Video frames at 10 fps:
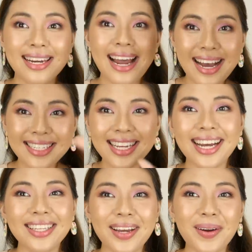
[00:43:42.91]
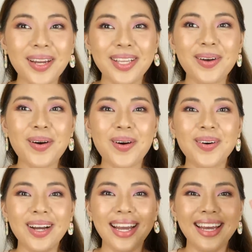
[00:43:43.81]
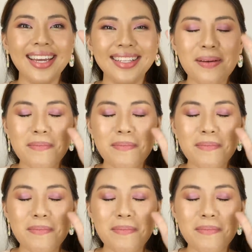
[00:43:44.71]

Last category to go, and